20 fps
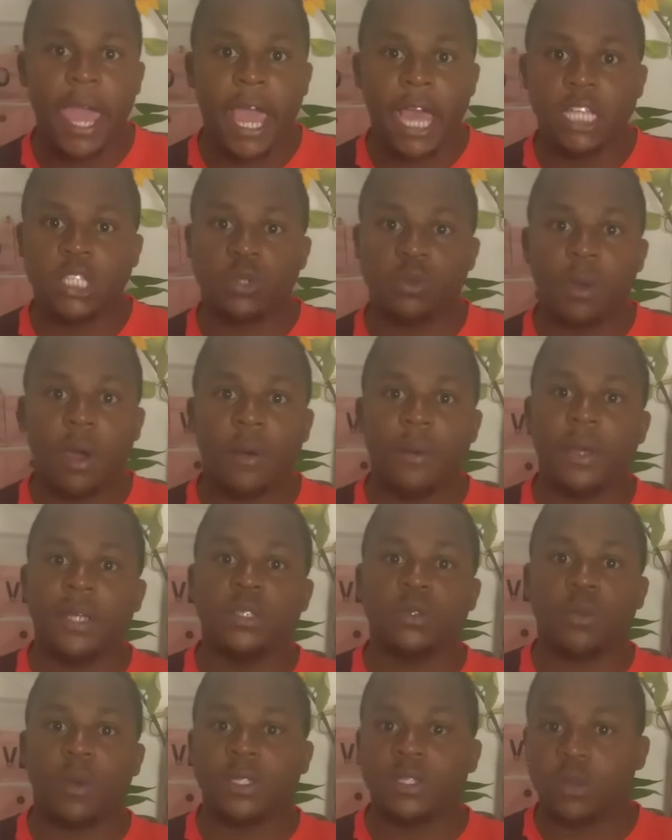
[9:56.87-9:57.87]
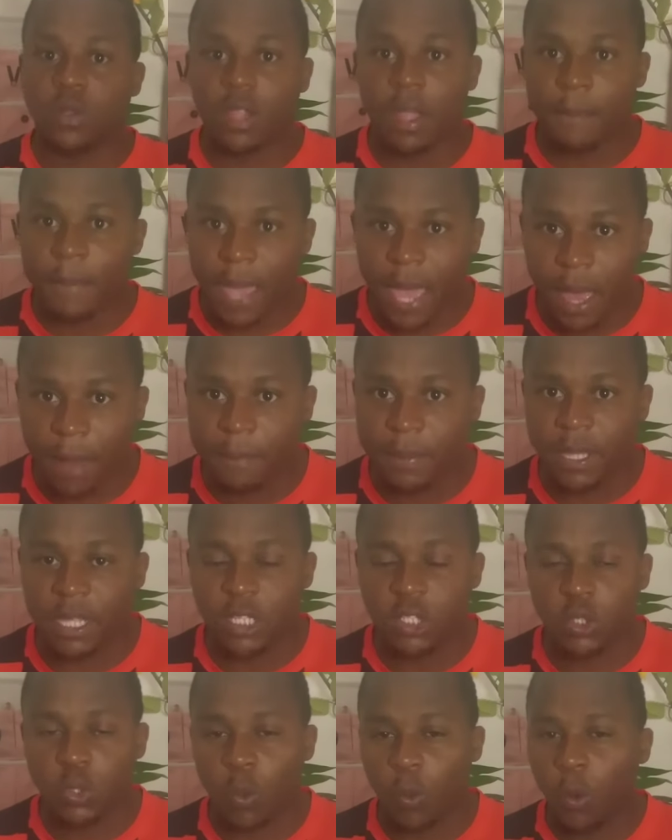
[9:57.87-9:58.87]
as well as what's going to be
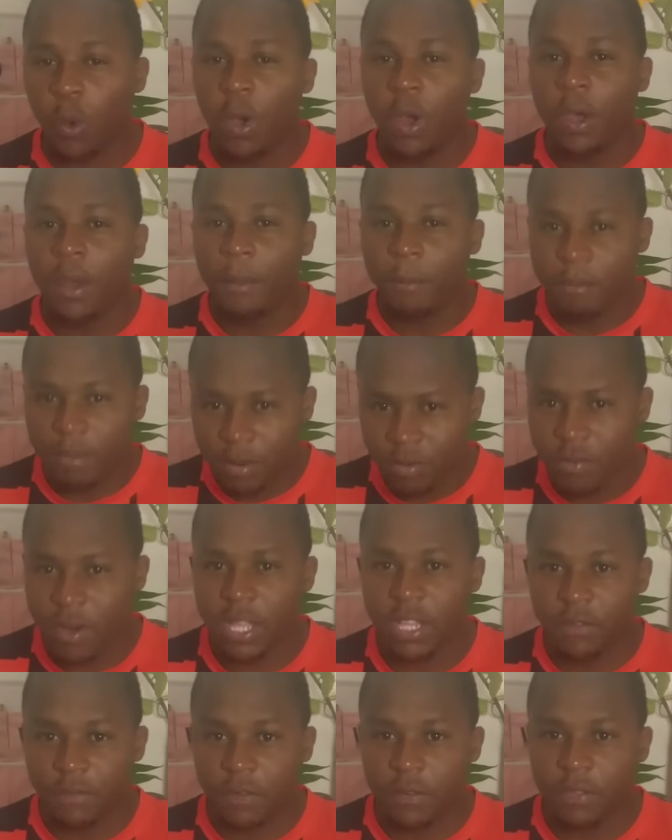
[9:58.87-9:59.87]
happening. So be ready